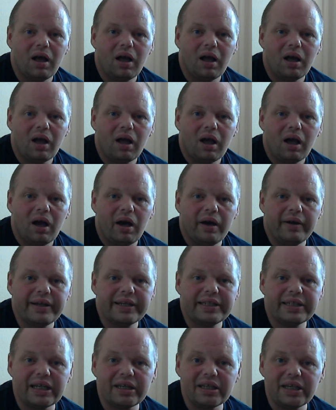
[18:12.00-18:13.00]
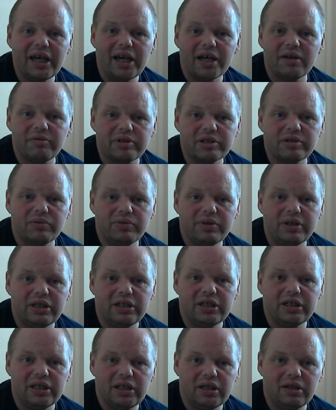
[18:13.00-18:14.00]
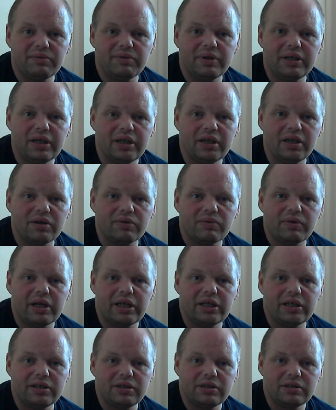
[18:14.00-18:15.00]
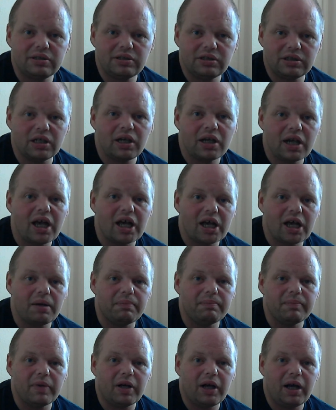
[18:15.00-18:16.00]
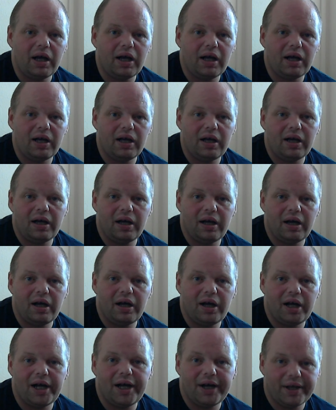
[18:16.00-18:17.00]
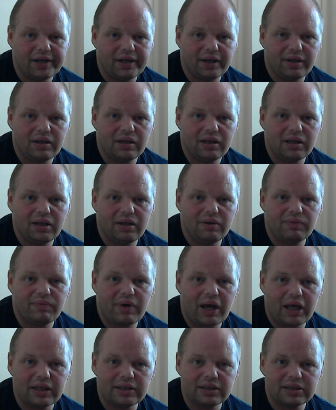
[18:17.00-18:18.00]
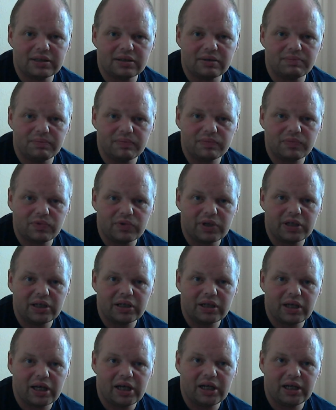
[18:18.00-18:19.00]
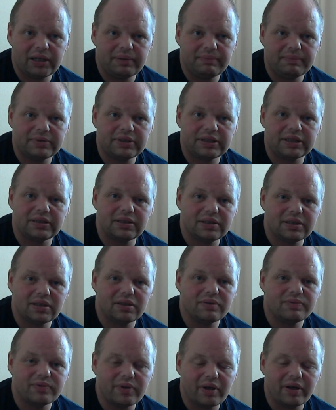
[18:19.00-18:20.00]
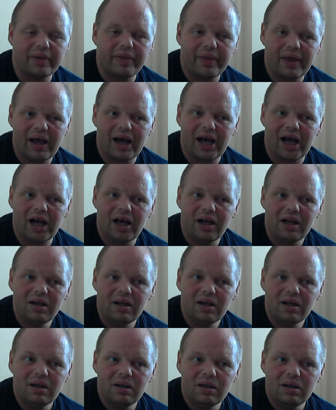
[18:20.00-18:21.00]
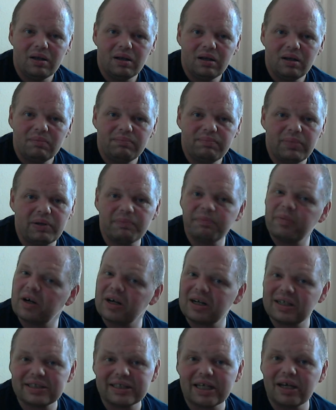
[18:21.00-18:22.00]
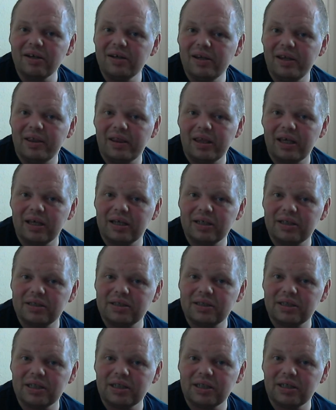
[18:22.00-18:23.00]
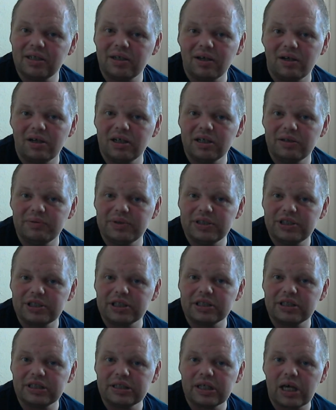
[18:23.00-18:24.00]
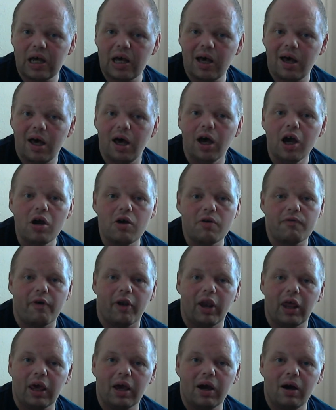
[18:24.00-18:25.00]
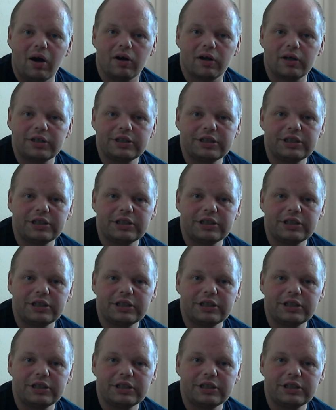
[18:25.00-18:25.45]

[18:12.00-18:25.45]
And they said, he was a really, really great GM, and he ran some great games and stuff like that. But by the sound of things, the guy was just overly harsh.